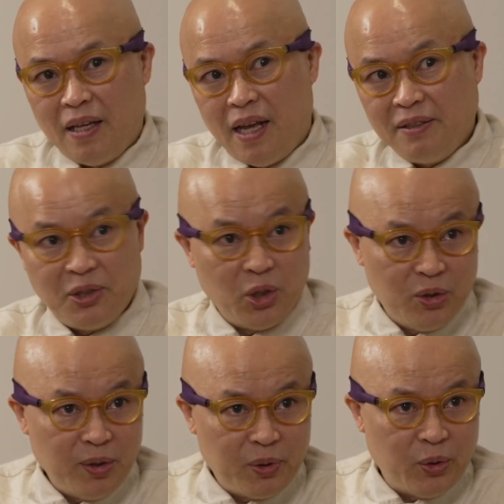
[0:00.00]
and
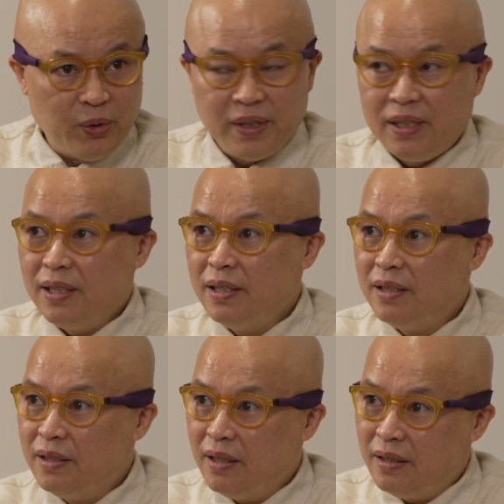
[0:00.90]
Joan, of course,
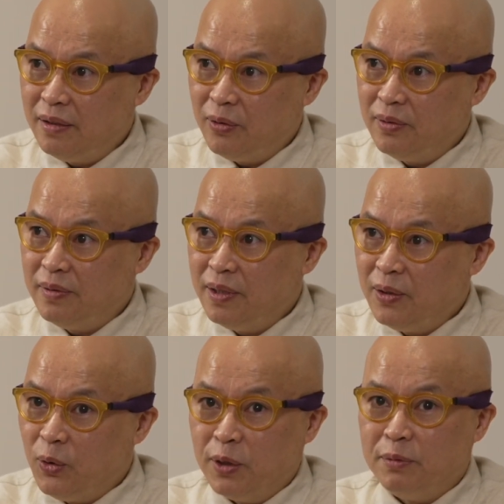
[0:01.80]
is
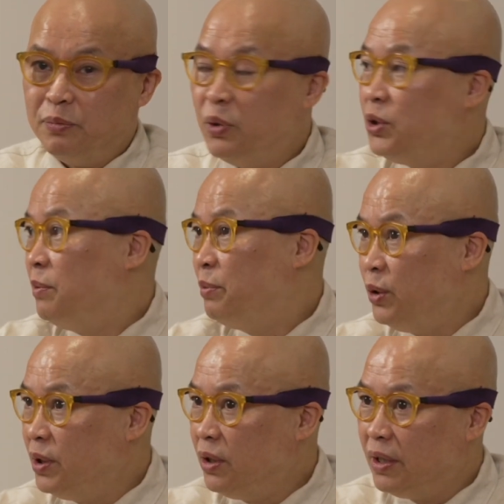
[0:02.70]
one of the most
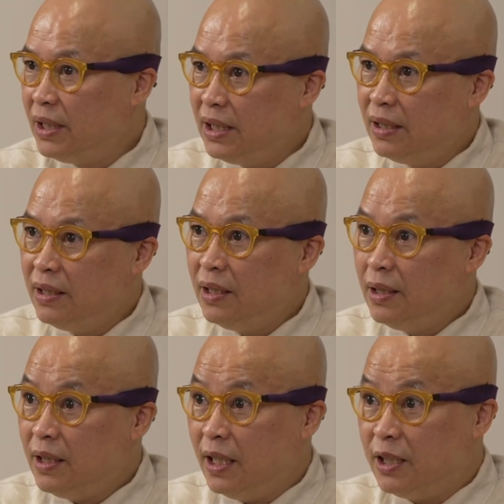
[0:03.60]
important artists,
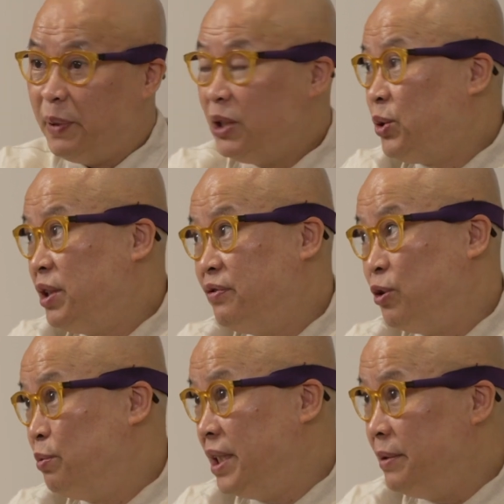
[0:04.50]
especially
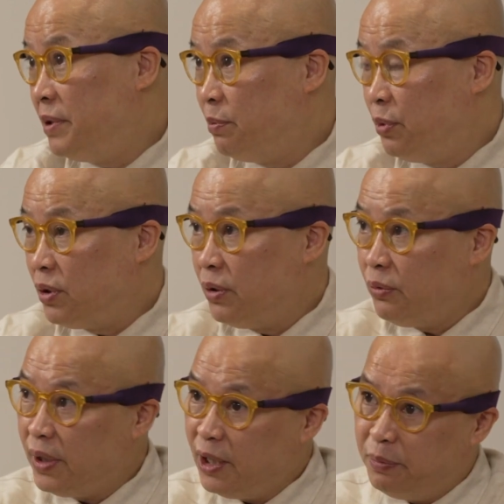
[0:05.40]
for me in the
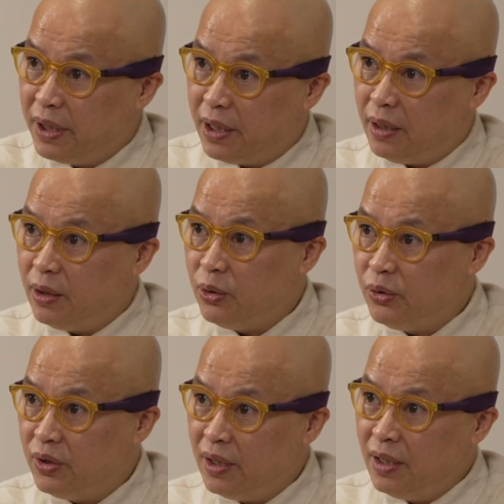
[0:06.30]
Brooklyn Rail,
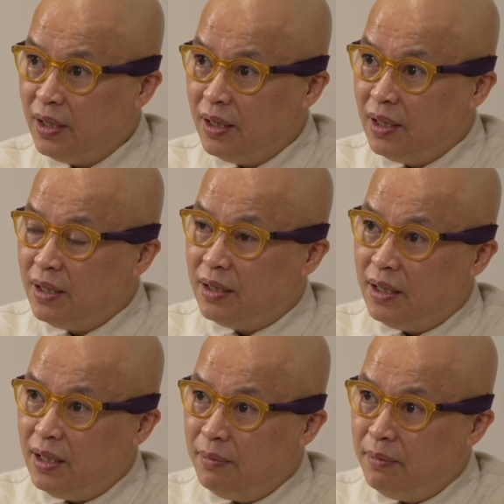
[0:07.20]
because
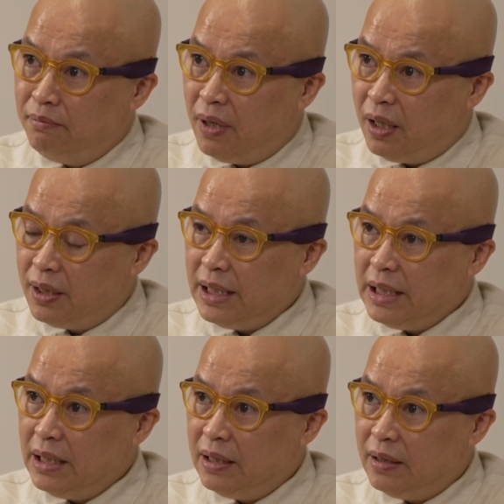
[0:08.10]
she
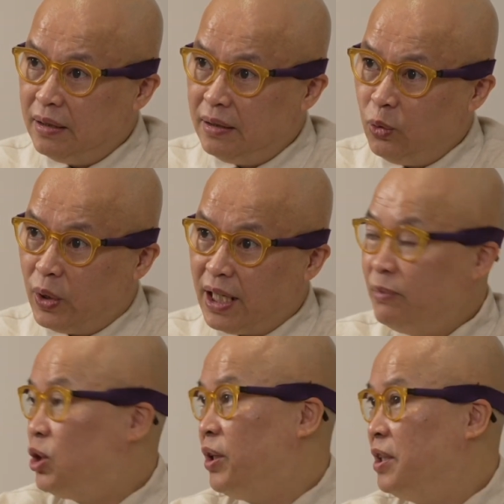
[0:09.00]
embodies what I'm
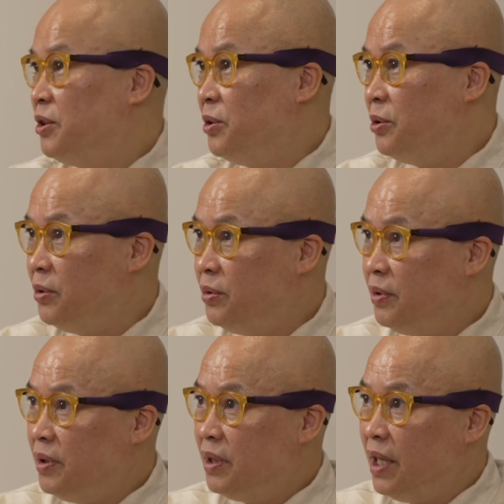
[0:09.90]
trying to do
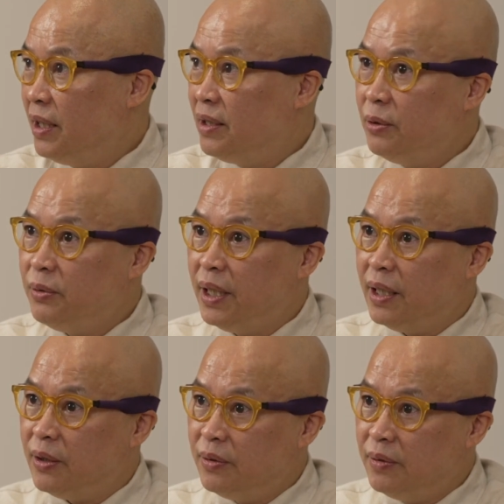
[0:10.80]
at the Rail,